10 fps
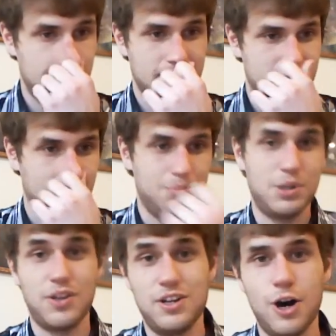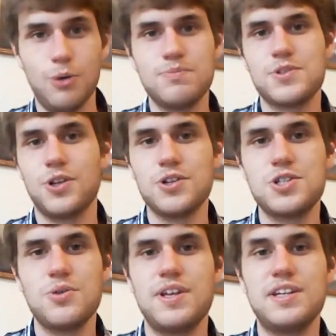But they don't. So those
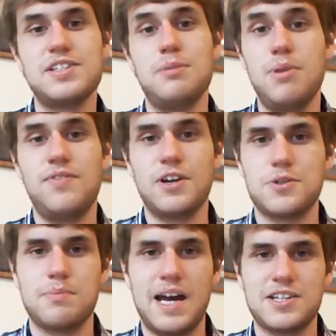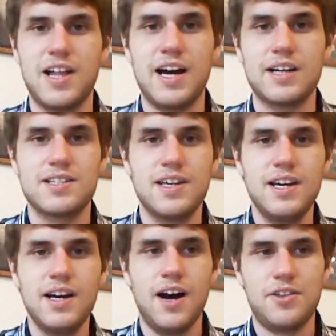2 things need to be fixed with matchlocks.
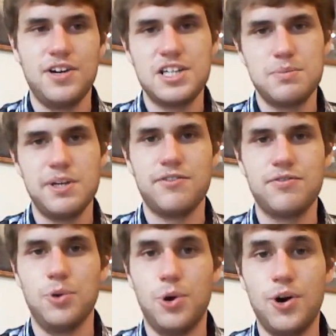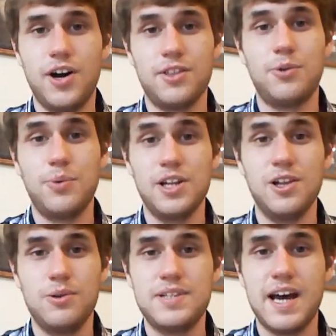There needs to be a floor on the
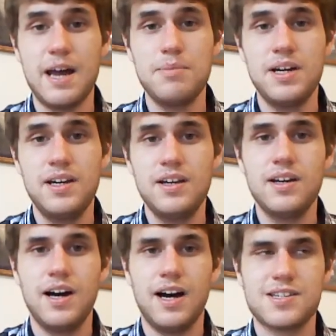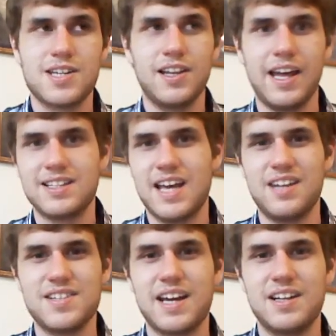reload time, say like 10
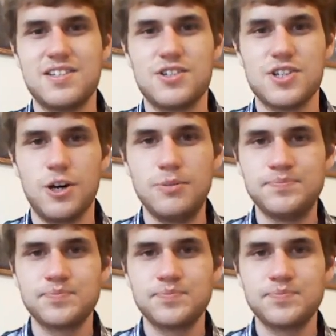seconds or so.